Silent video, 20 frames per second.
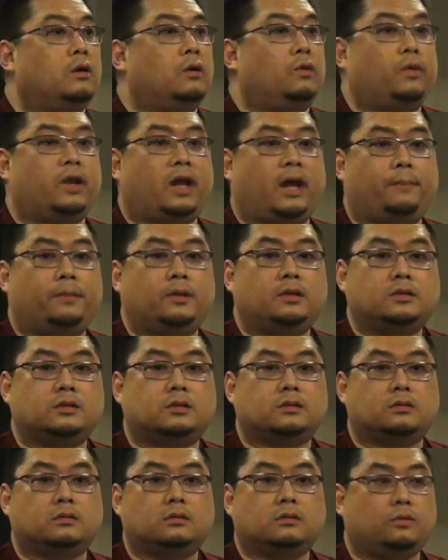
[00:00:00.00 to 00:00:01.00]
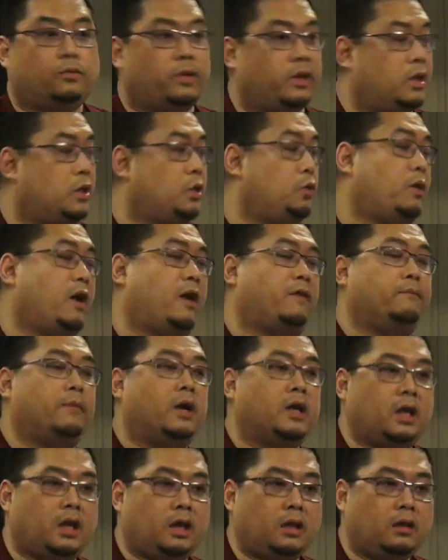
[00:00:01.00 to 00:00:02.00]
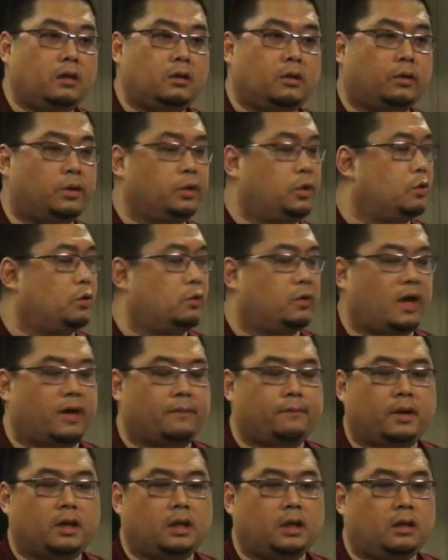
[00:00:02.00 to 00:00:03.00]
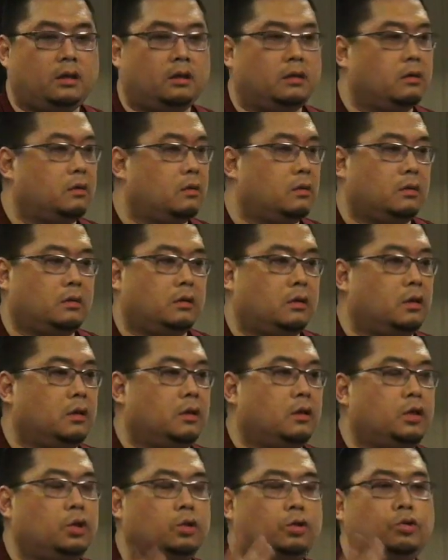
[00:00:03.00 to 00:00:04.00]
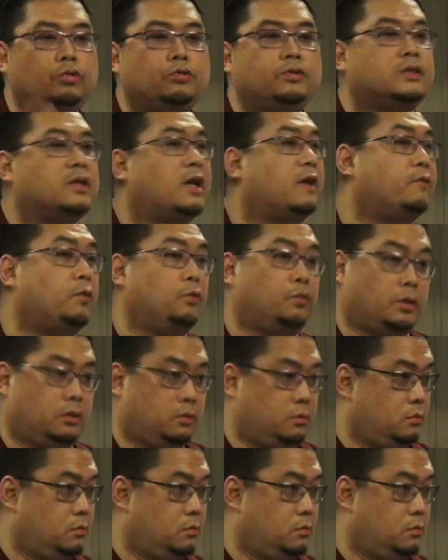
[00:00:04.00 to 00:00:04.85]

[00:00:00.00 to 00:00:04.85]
What happens? Whether you have money or you don't have money, you lose everyone.